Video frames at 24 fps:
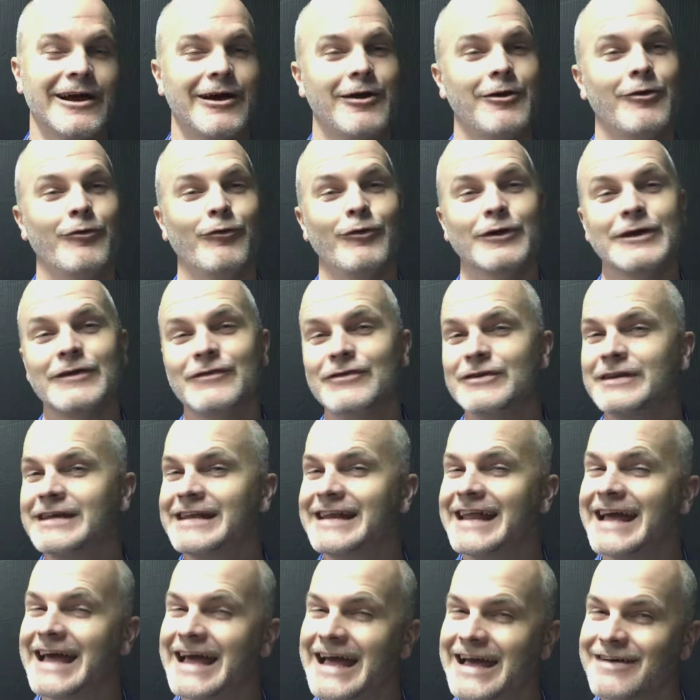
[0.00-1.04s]
Or what if you
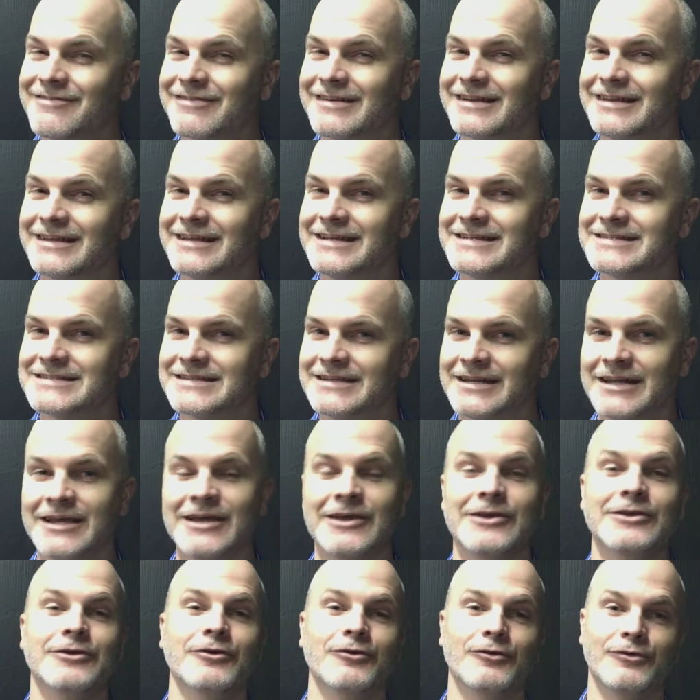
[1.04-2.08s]
didn't have collision?
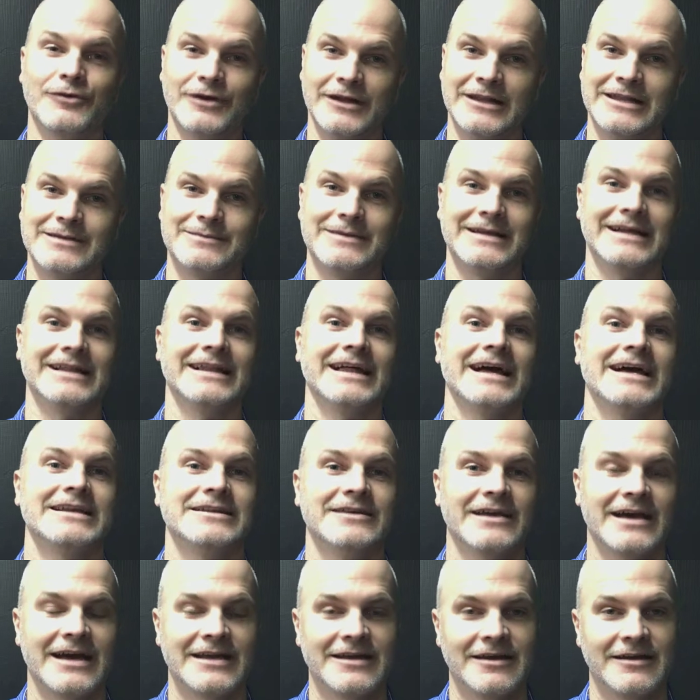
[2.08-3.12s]
You'll really be glad you
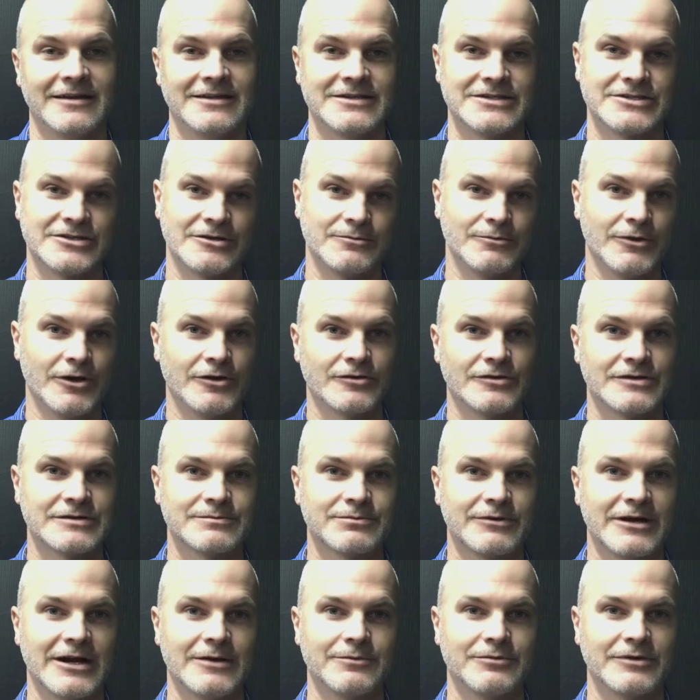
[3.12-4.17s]
had uninsured motorist
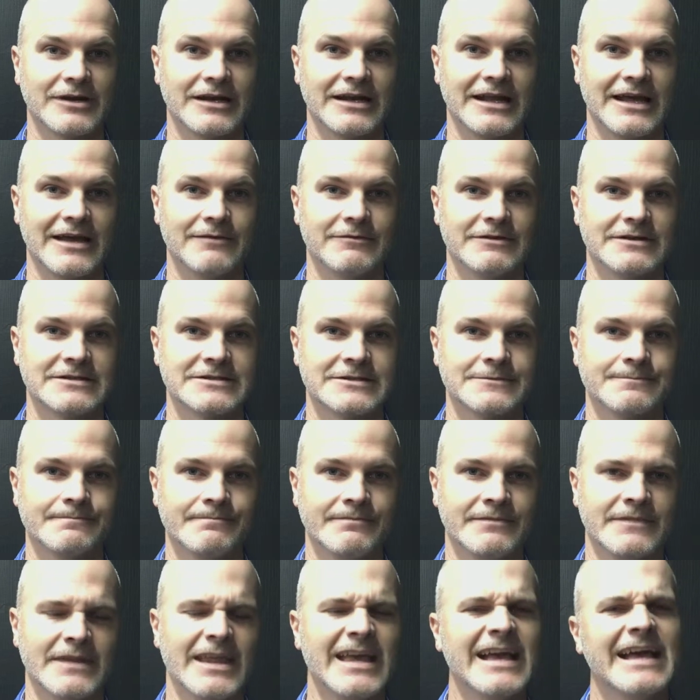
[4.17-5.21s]
property damage.
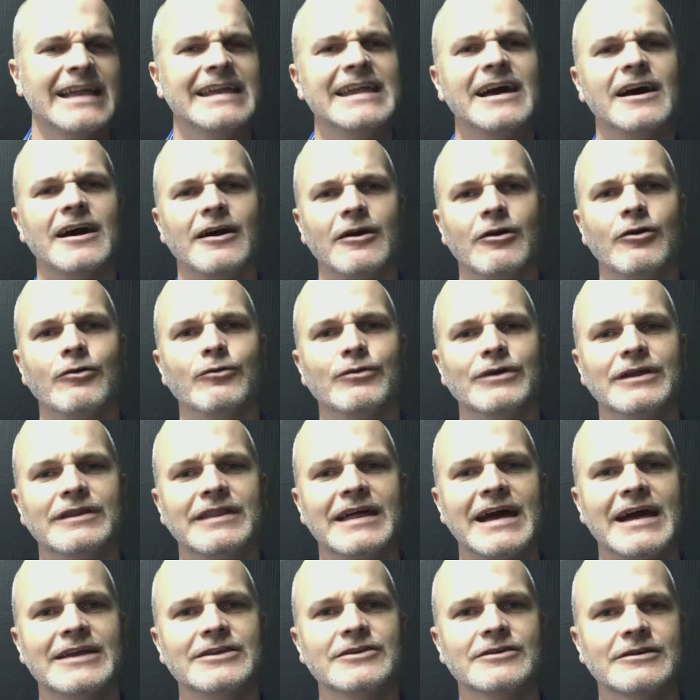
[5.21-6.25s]
Now, with
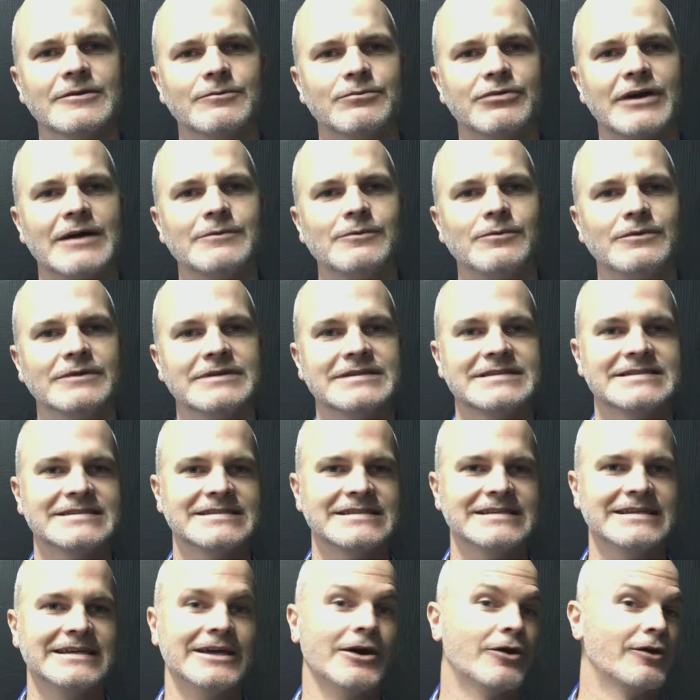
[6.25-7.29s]
that, you can probably
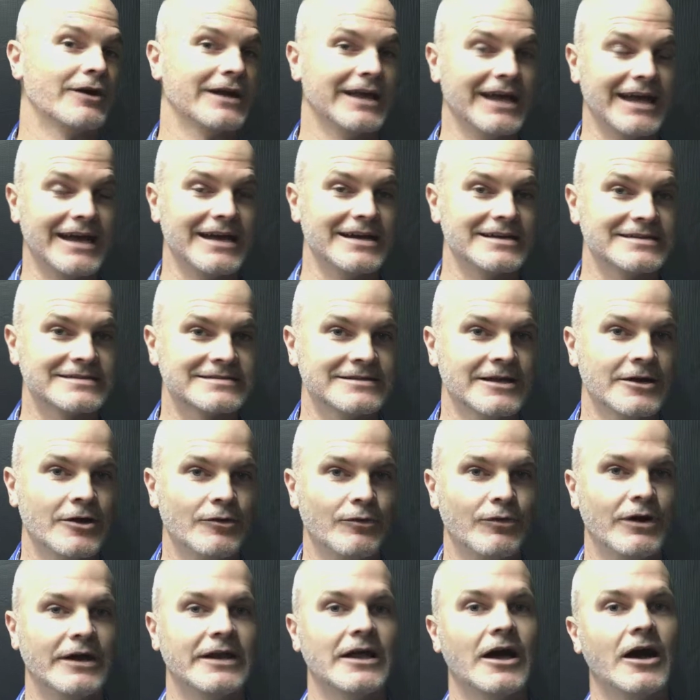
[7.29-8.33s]
see or guess
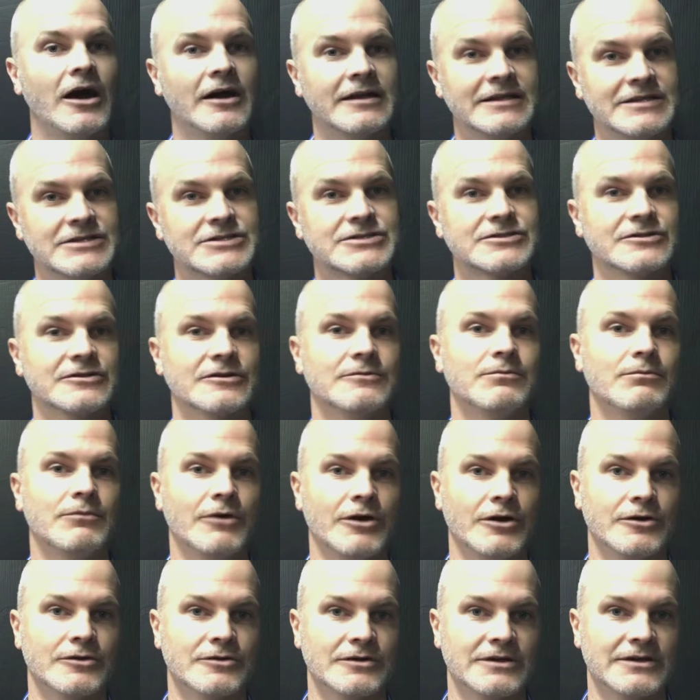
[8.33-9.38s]
what uninsured
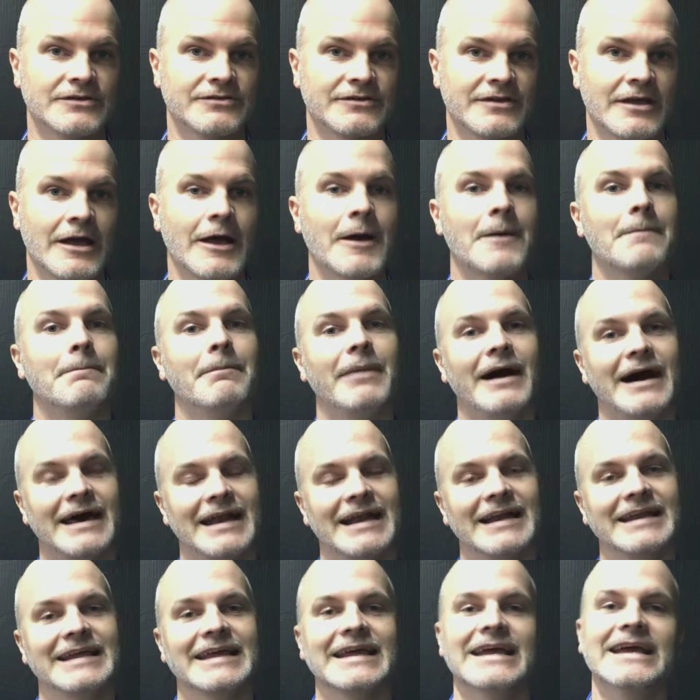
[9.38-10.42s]
motorist
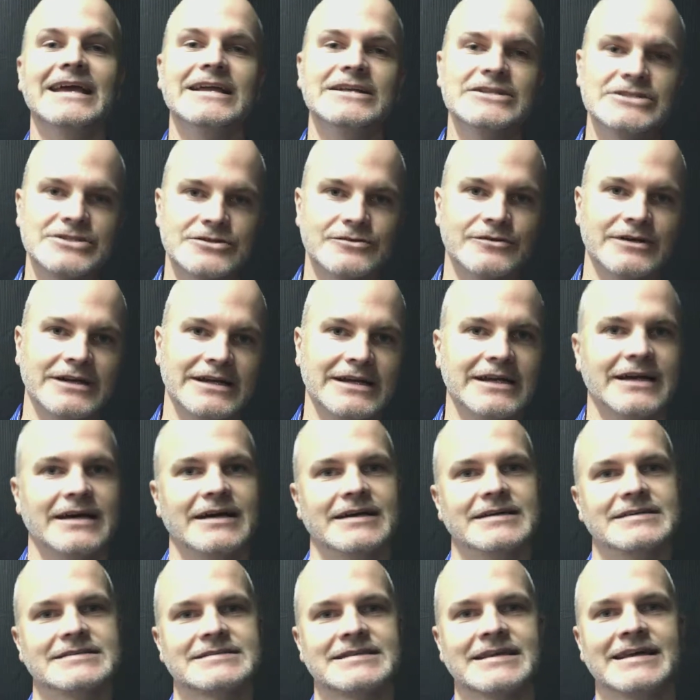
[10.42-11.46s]
bodily injury
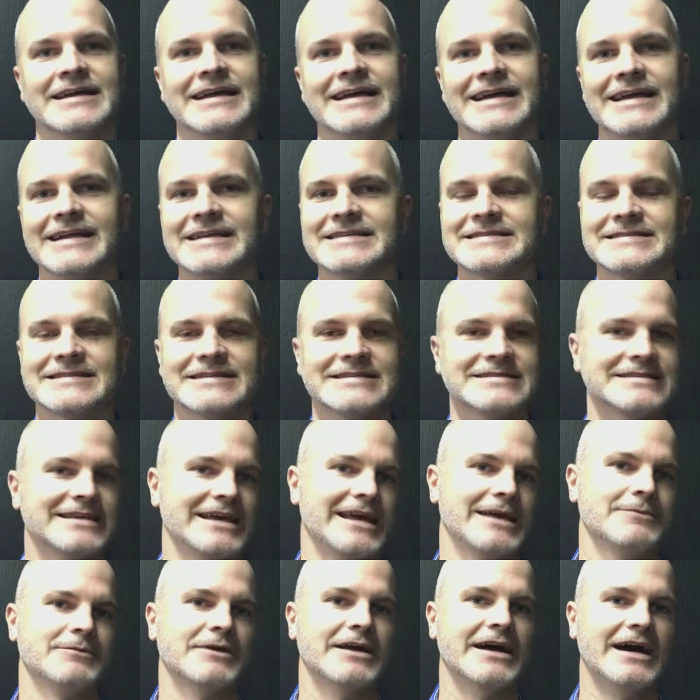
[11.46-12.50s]
does. It's the
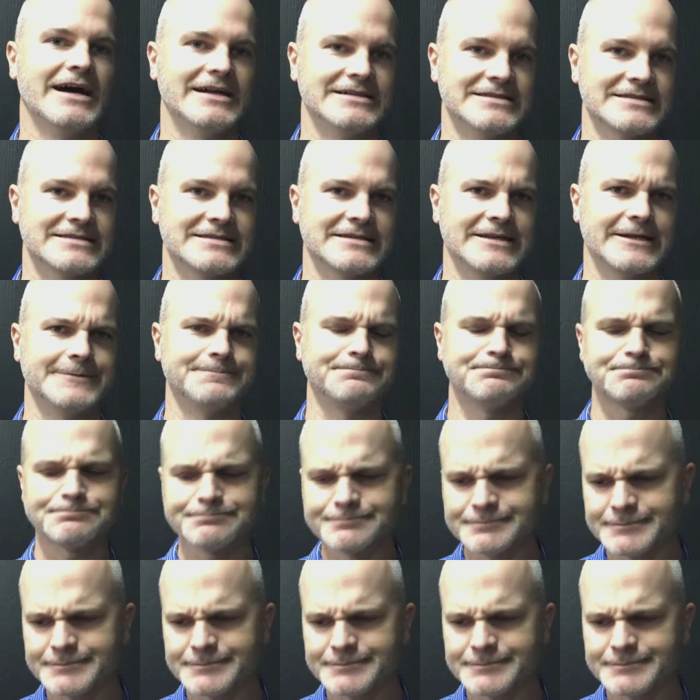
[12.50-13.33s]
same concept.